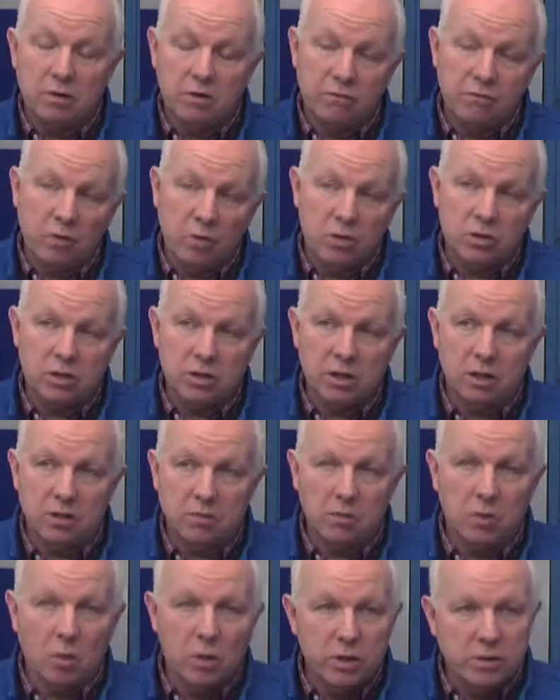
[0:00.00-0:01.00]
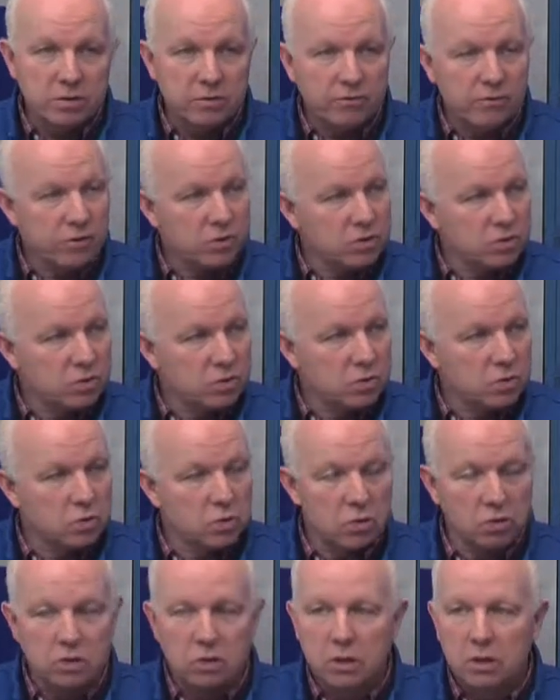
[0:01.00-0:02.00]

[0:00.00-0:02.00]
Fortunately, the boys' officials were